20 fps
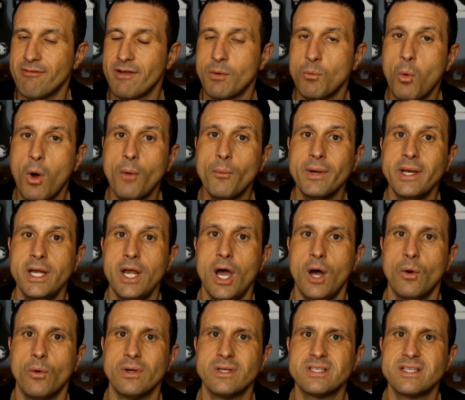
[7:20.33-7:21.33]
And what we
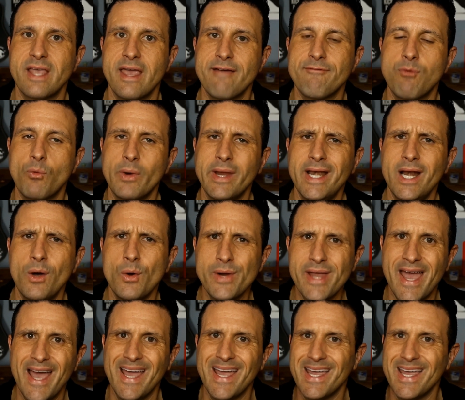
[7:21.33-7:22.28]
know is if we don't get